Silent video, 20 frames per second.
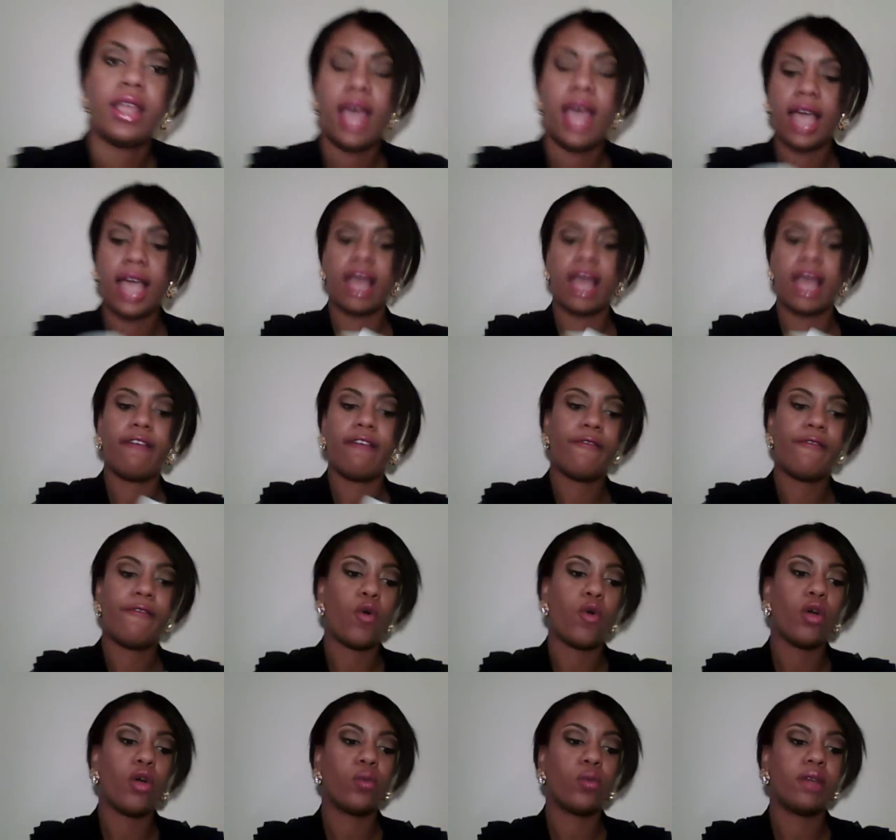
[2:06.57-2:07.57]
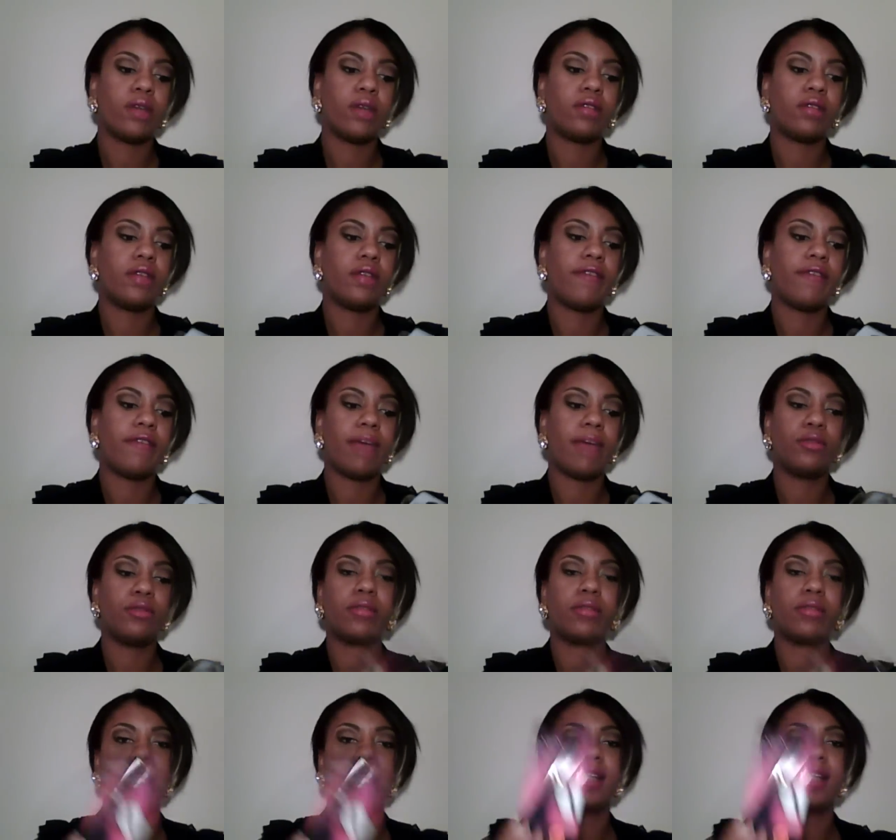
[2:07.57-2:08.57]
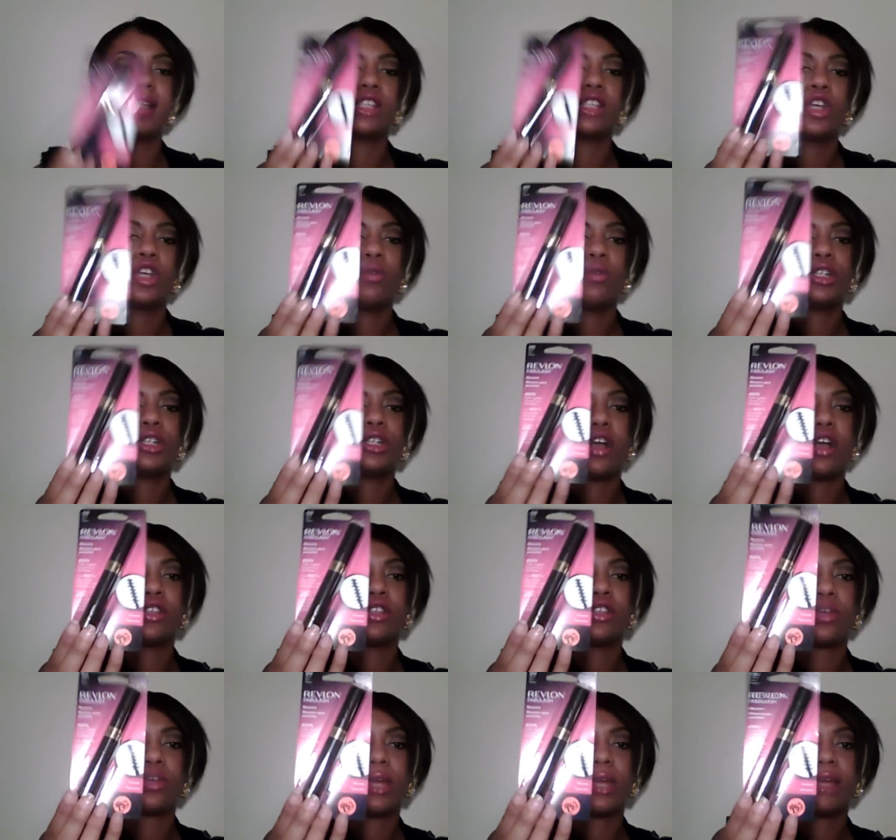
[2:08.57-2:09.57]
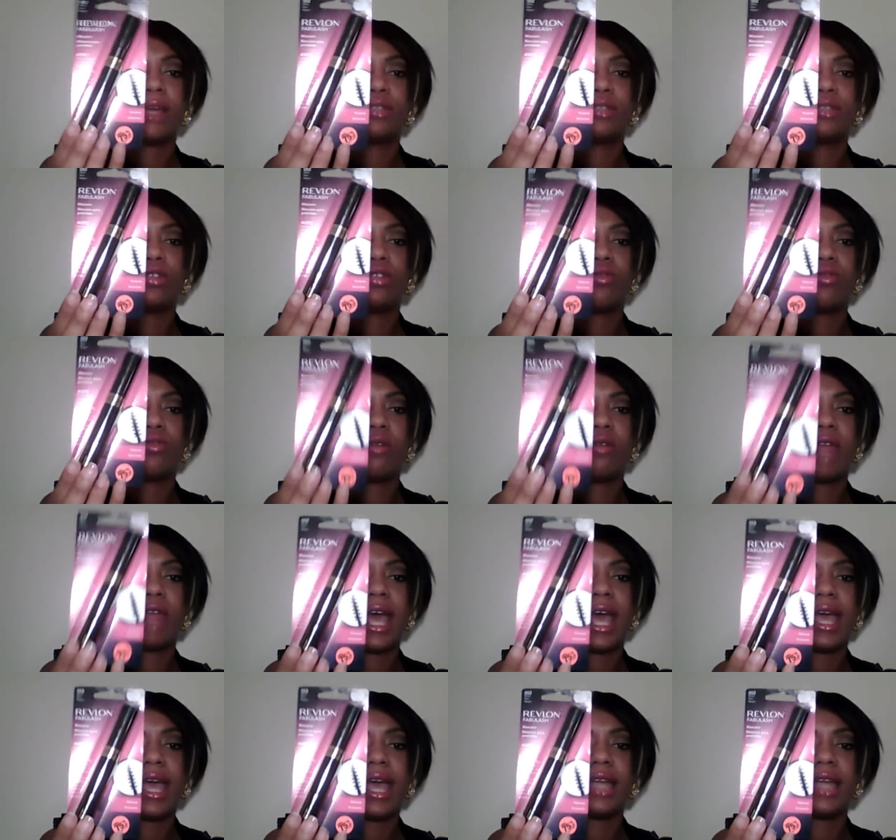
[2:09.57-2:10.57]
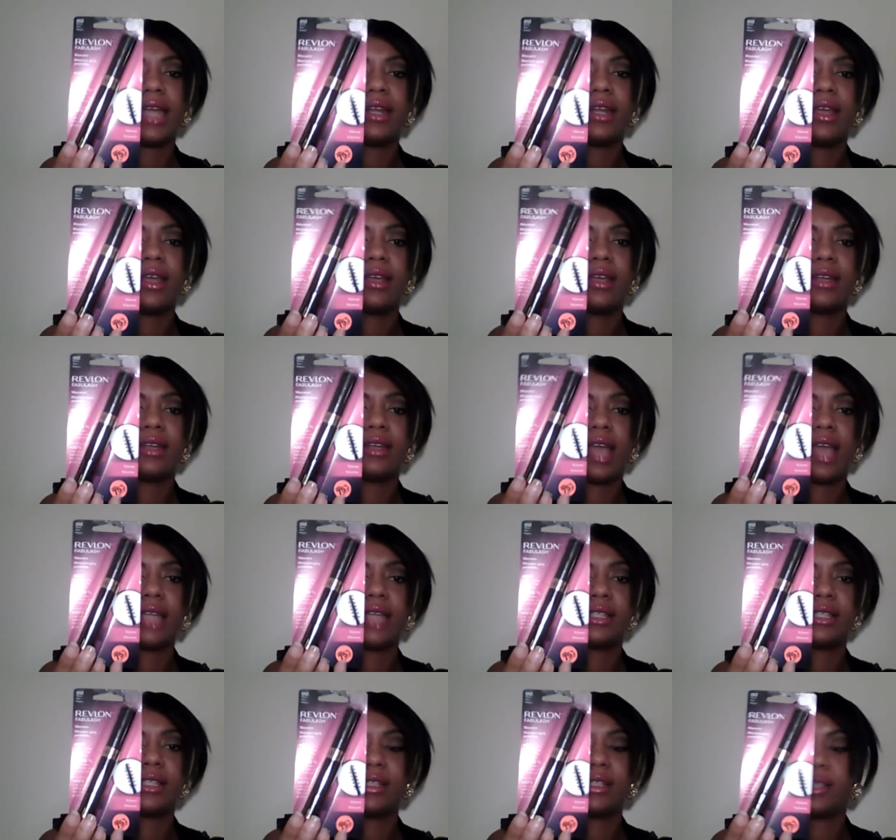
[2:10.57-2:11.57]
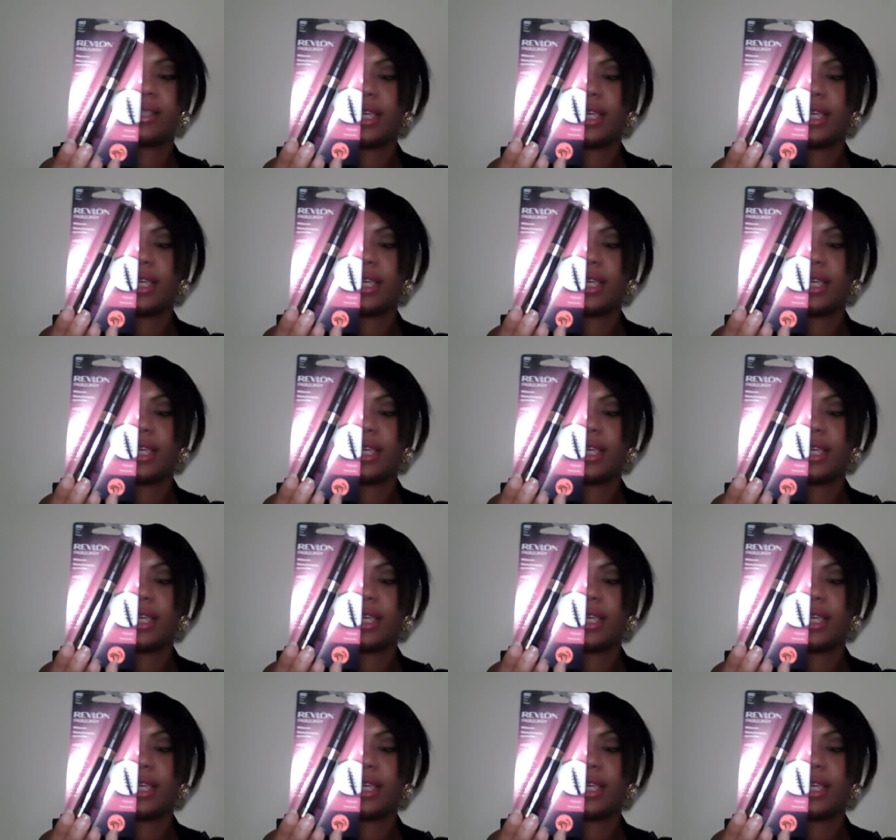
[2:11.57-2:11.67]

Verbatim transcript: I got four Revlon Fabulash which also ring up 209, nine cents